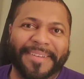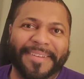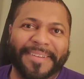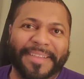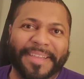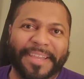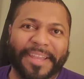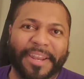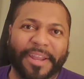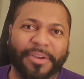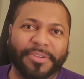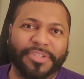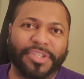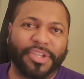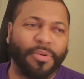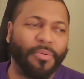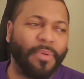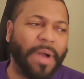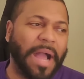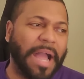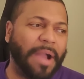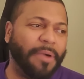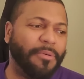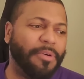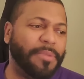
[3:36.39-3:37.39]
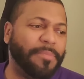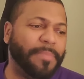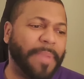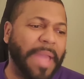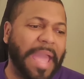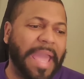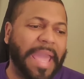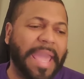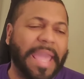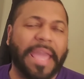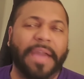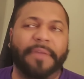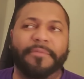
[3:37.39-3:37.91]
You know, so why would
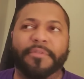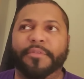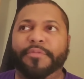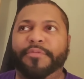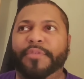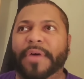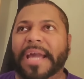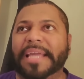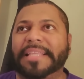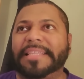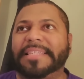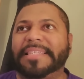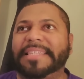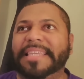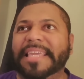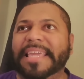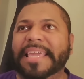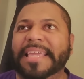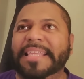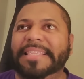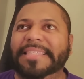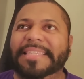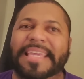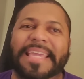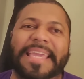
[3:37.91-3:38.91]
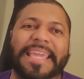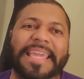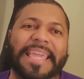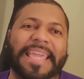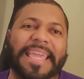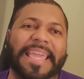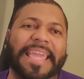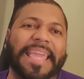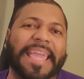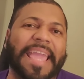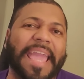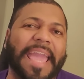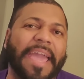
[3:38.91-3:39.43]
A ever fight C, D,
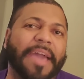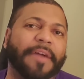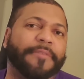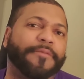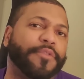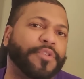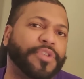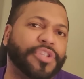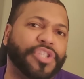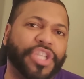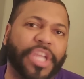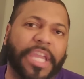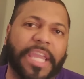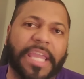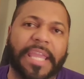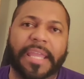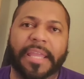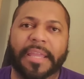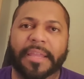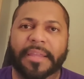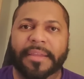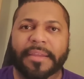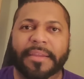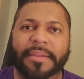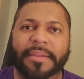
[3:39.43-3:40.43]
E, F, or G?